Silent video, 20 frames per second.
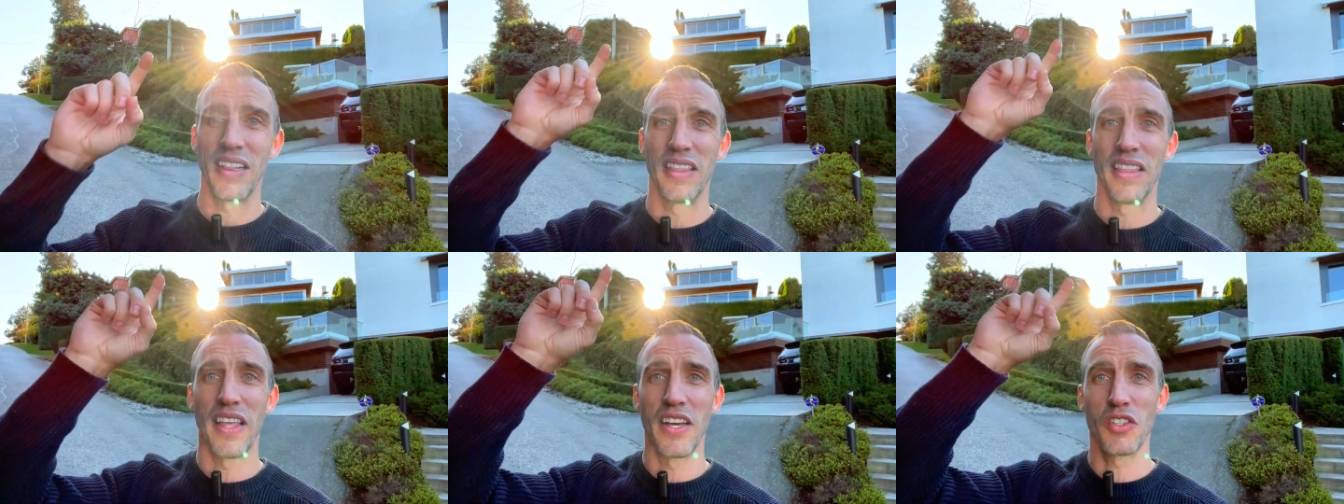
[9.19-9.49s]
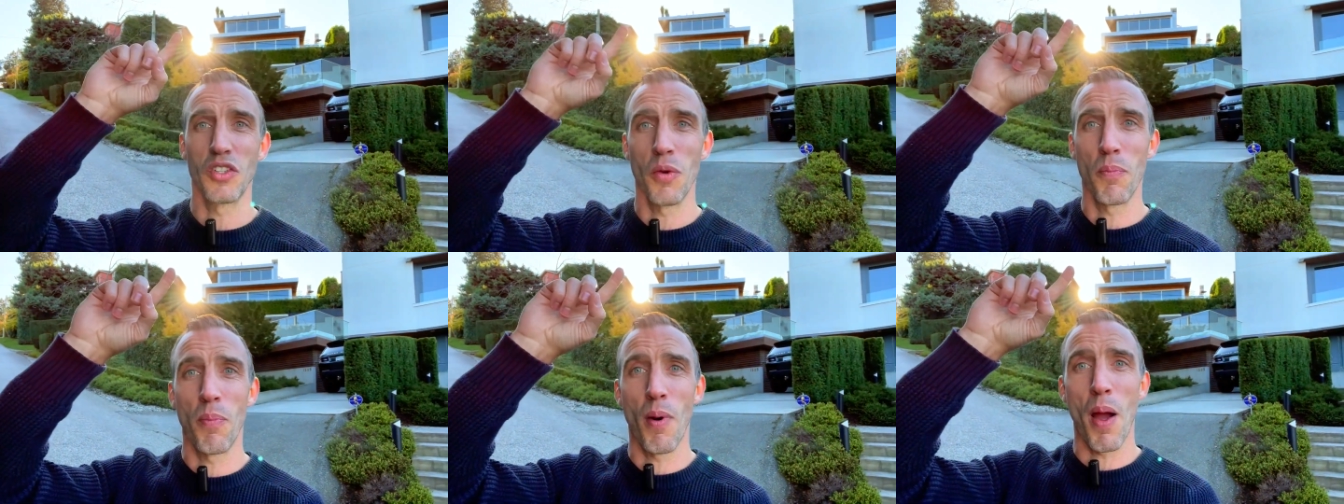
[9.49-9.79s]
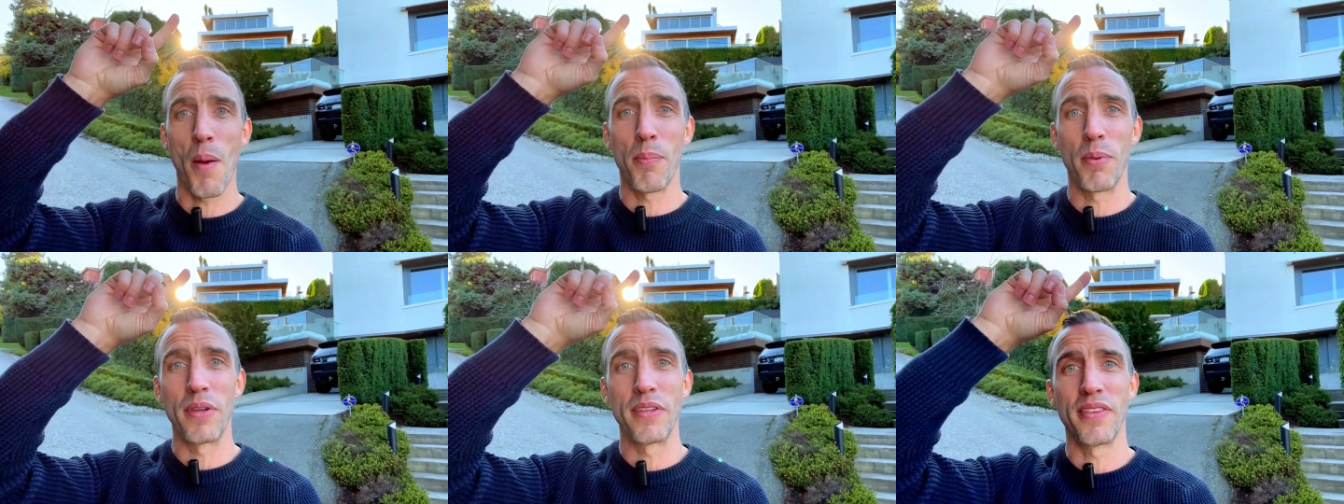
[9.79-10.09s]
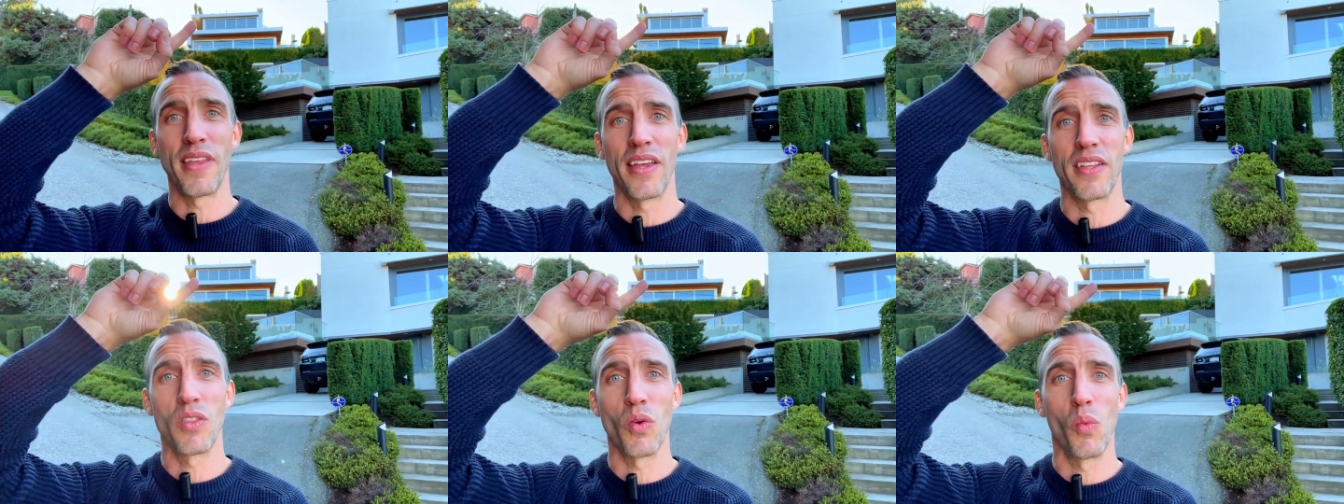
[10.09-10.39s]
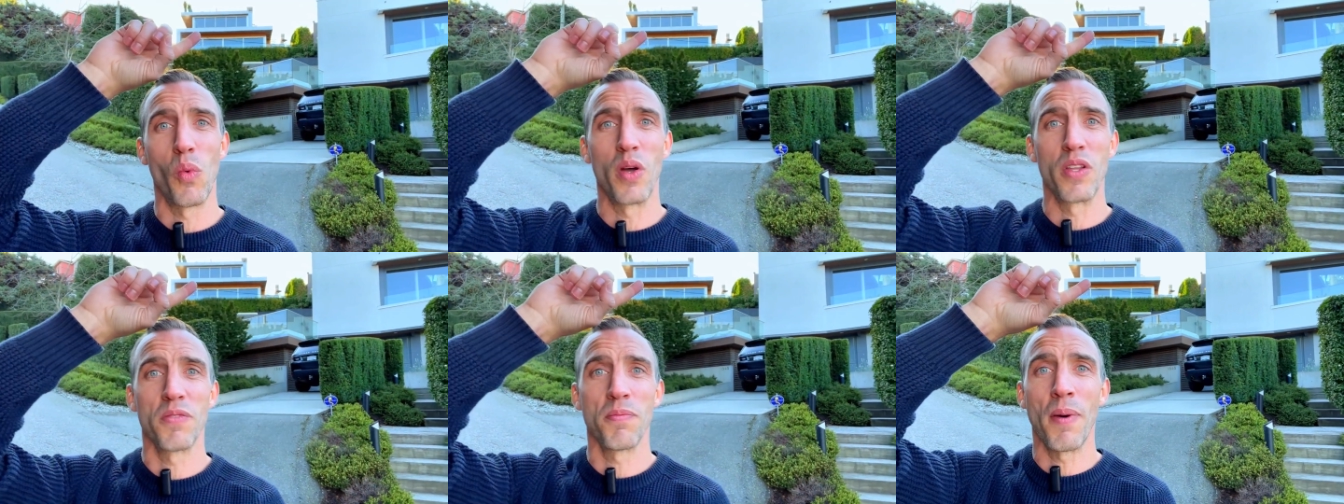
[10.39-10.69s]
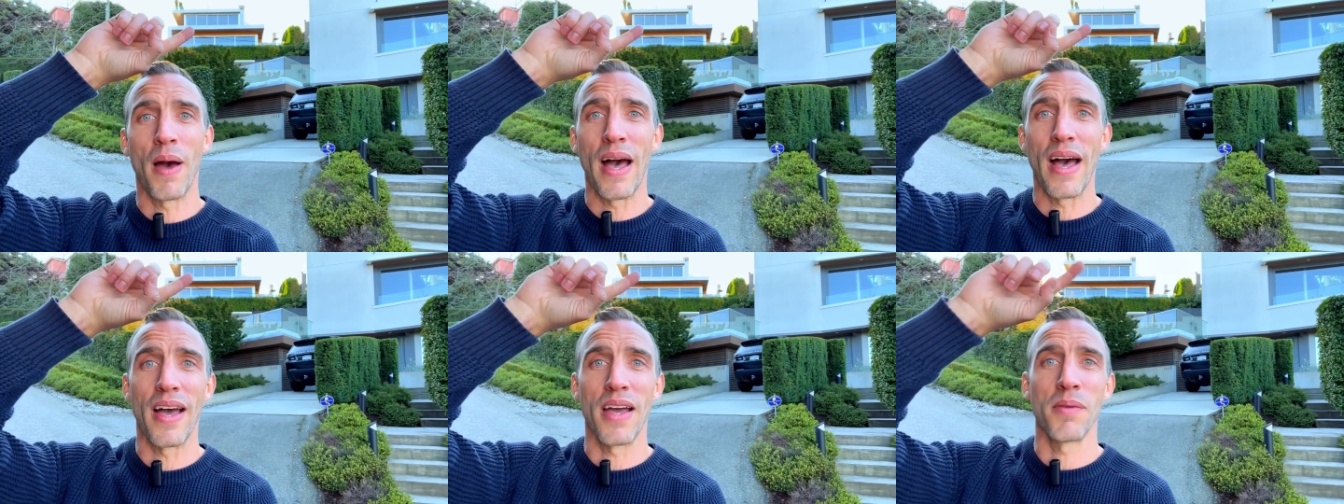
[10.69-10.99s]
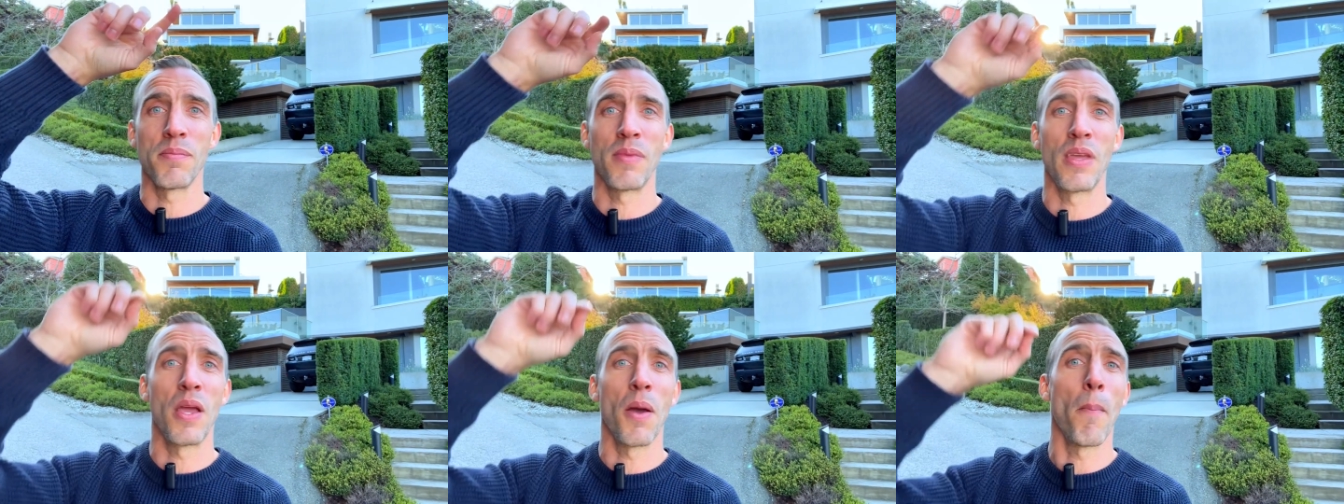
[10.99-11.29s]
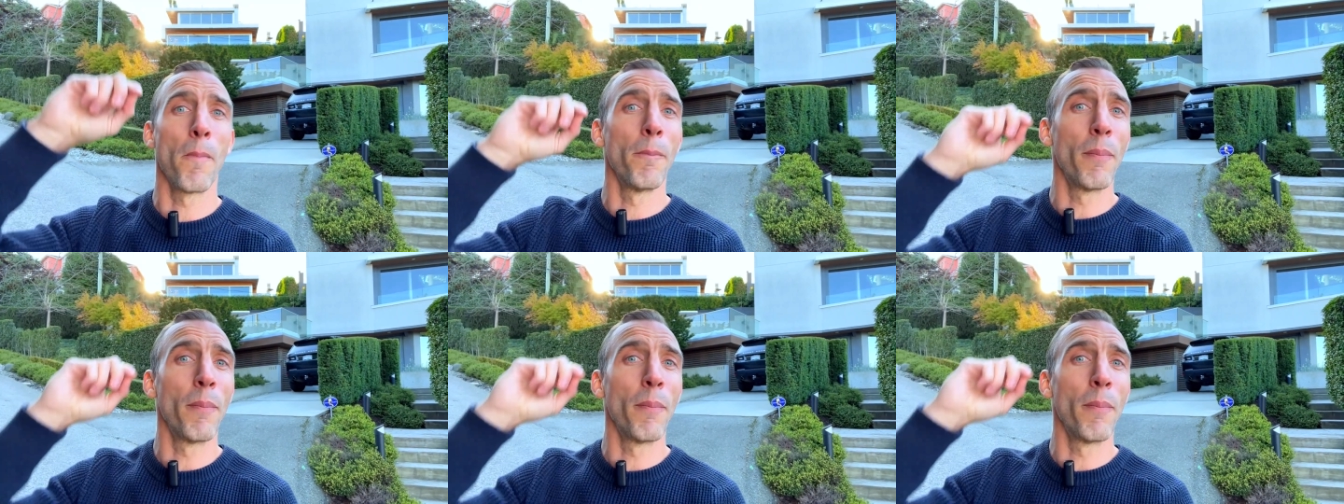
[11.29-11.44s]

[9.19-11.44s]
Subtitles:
luxury properties like the ones behind me,